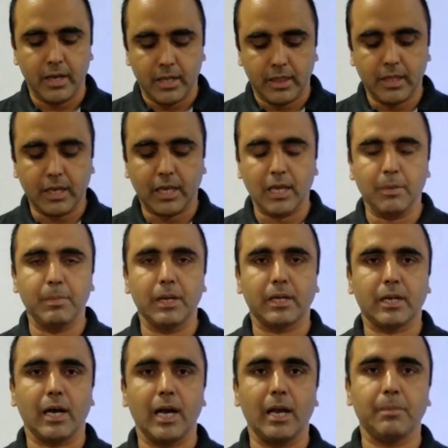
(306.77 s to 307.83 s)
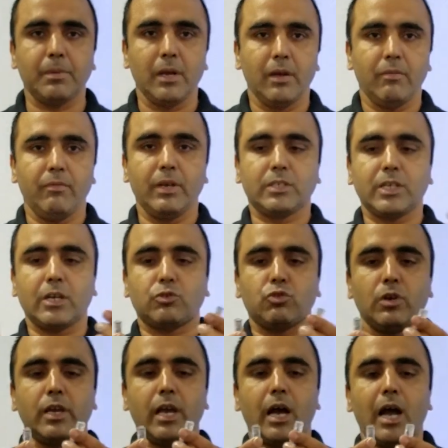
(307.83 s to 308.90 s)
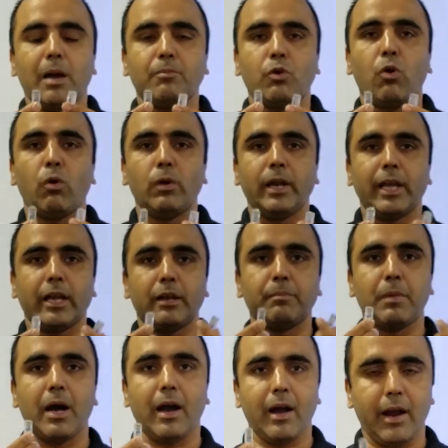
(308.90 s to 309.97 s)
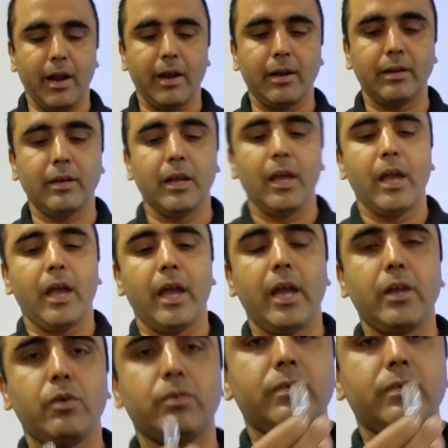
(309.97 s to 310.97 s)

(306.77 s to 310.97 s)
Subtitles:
the cable type which actually I'm holding in my hand. Here you